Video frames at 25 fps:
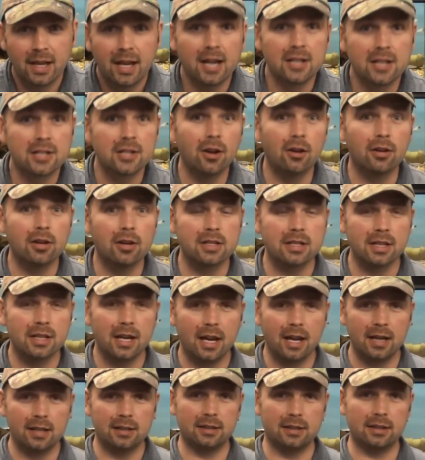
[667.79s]
As long as the
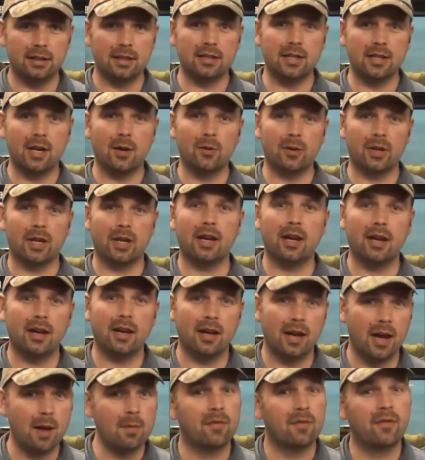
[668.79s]
idea is out
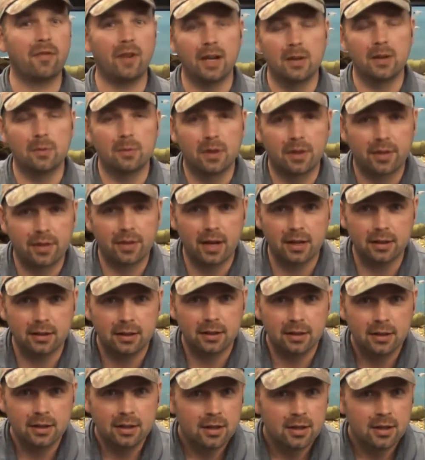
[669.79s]
there, I'm fine with that.